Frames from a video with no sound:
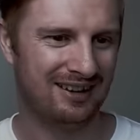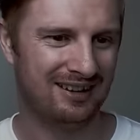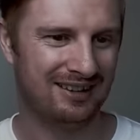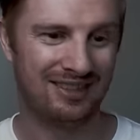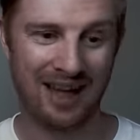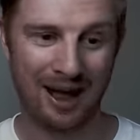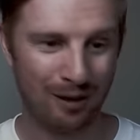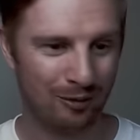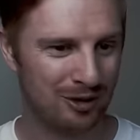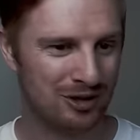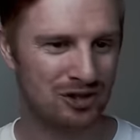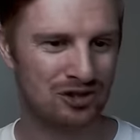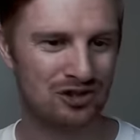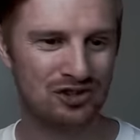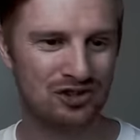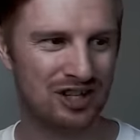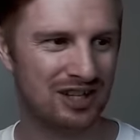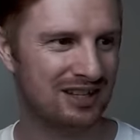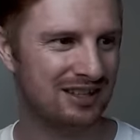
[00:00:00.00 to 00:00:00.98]
That was
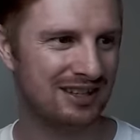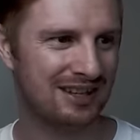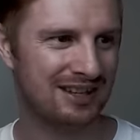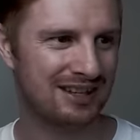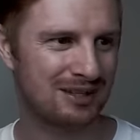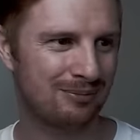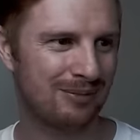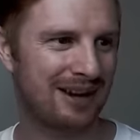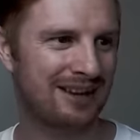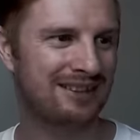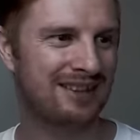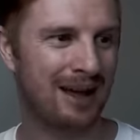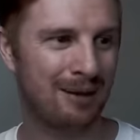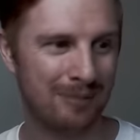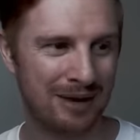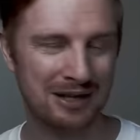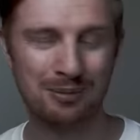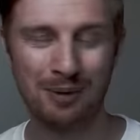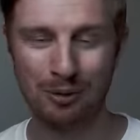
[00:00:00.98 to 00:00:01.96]
genius, man. That
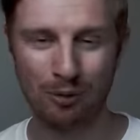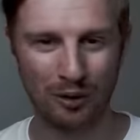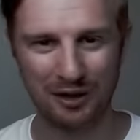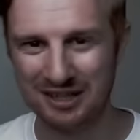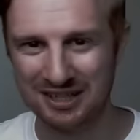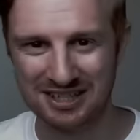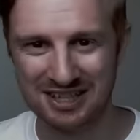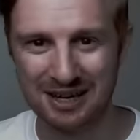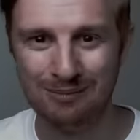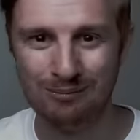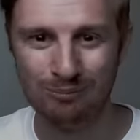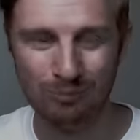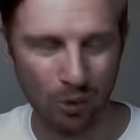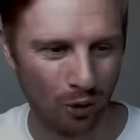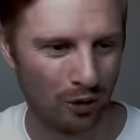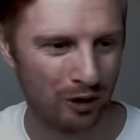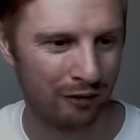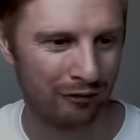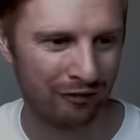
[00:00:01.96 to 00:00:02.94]
makes me want to see
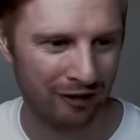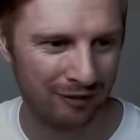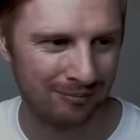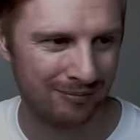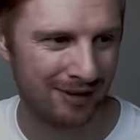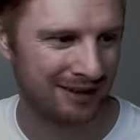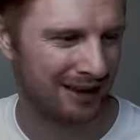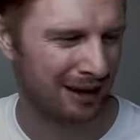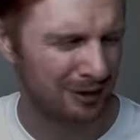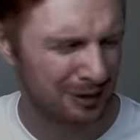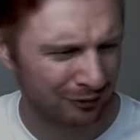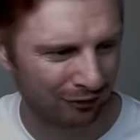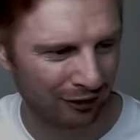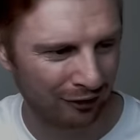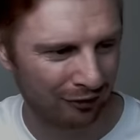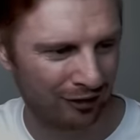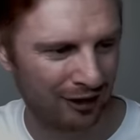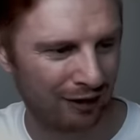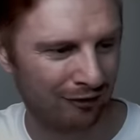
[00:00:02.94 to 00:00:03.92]
more of him, man. That was
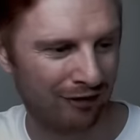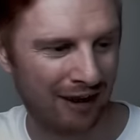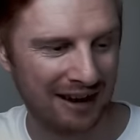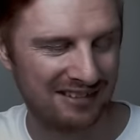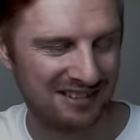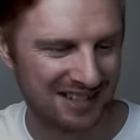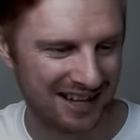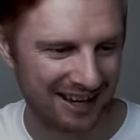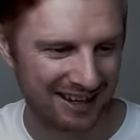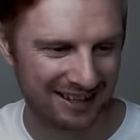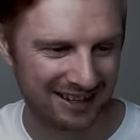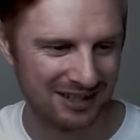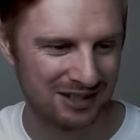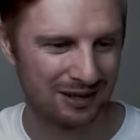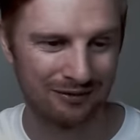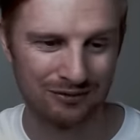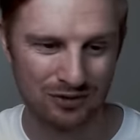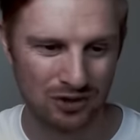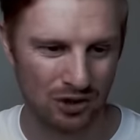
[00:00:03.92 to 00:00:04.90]
55 seconds
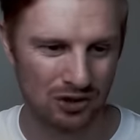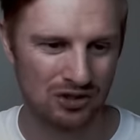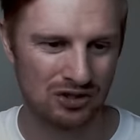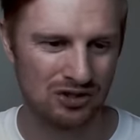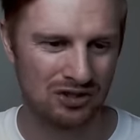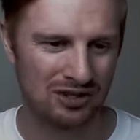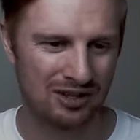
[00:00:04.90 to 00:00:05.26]
of just